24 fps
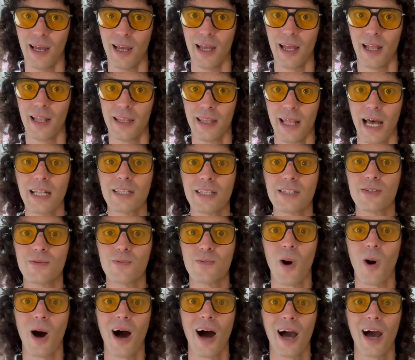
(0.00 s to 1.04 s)
And that's
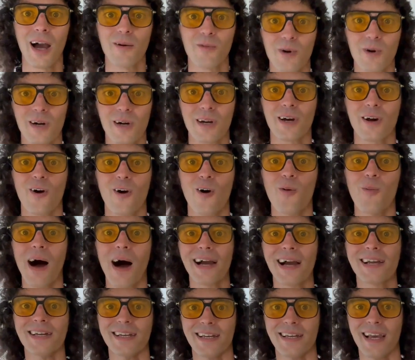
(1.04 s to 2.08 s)
why we're going to go
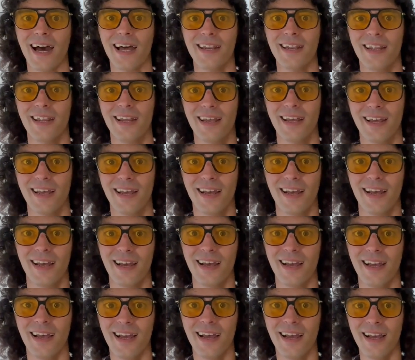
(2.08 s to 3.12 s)
back again.
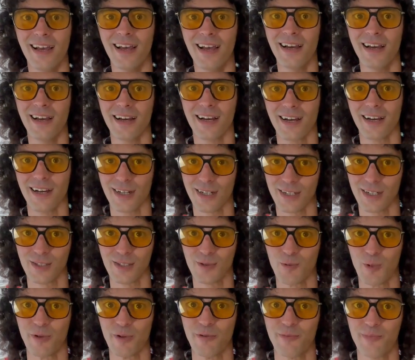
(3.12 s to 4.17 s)
Because
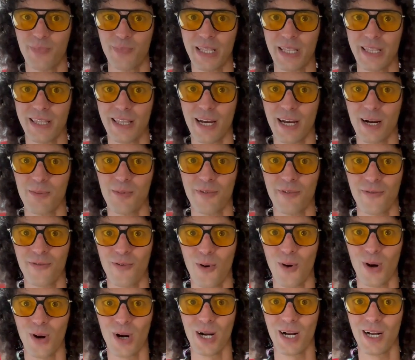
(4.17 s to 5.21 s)
we've been there
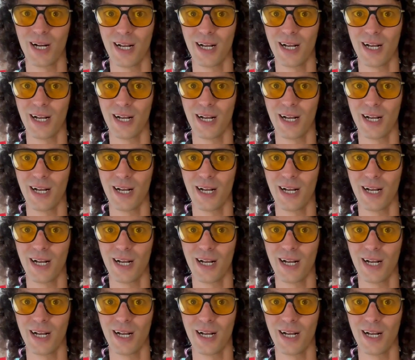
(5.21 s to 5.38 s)
before.